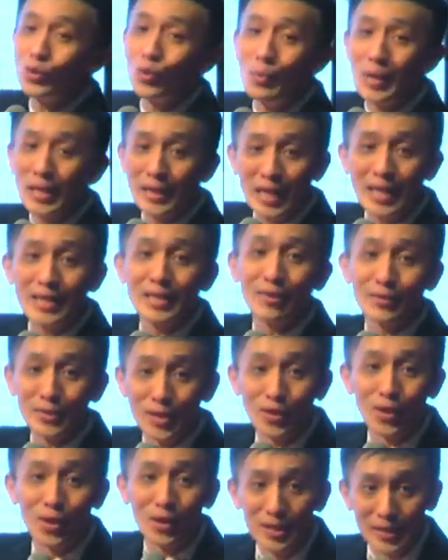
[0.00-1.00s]
who make
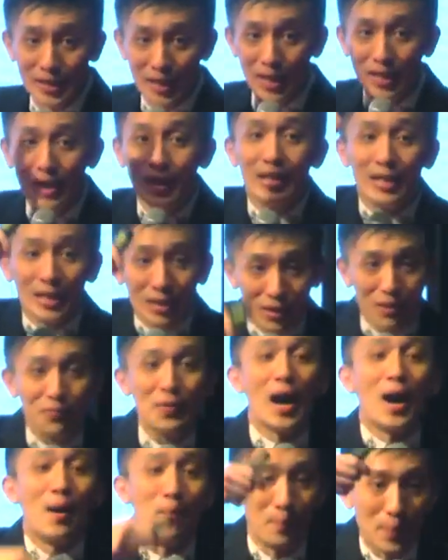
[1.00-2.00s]
$10,000, he give
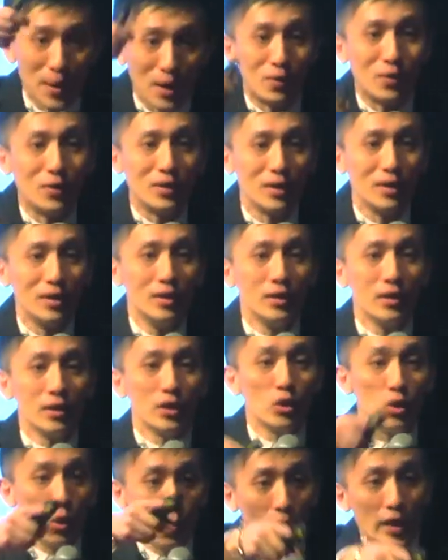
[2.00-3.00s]
ang bao.
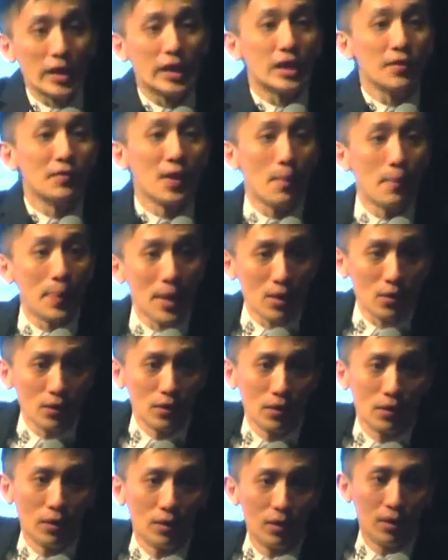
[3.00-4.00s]
You know why he give ang
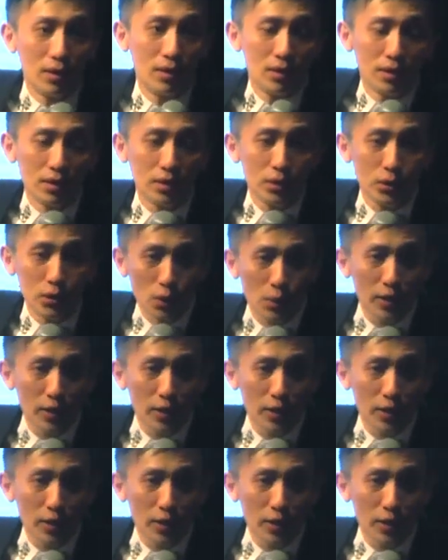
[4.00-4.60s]
bao?